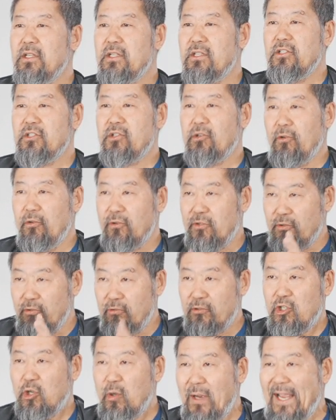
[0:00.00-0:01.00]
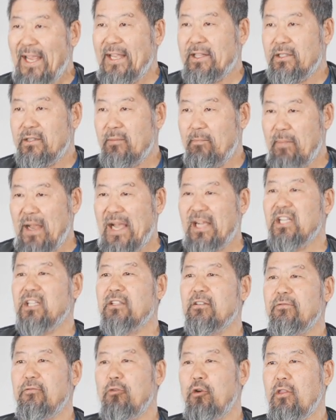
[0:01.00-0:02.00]
So you train back
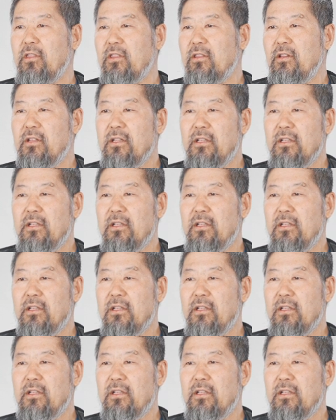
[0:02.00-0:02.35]
and forth.